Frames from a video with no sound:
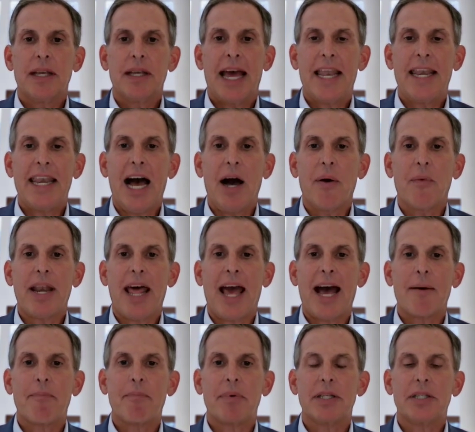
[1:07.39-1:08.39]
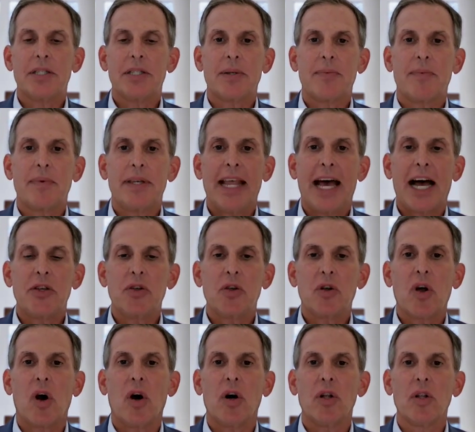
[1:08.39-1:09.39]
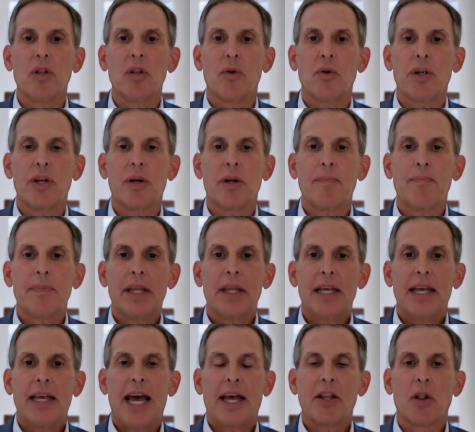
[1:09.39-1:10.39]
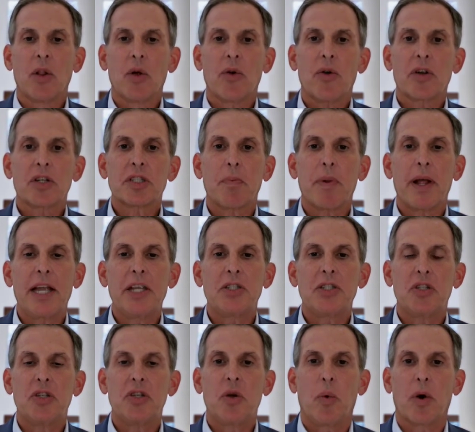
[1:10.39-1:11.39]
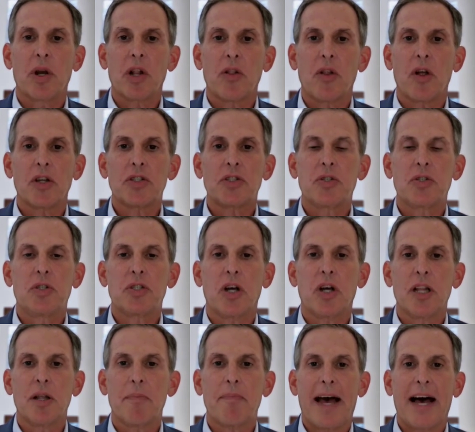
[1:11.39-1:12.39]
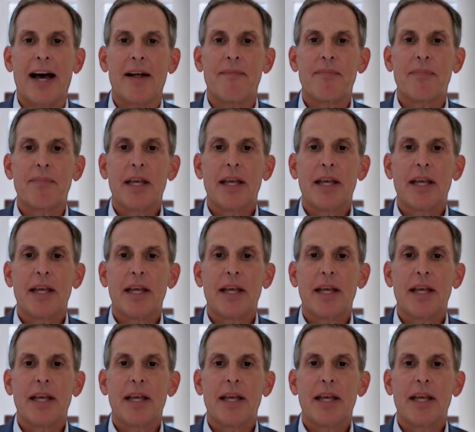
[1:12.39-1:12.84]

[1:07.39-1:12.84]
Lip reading: And now what happens? Now you call a lawyer, and the lawyer explains to you what a lawsuit's all about,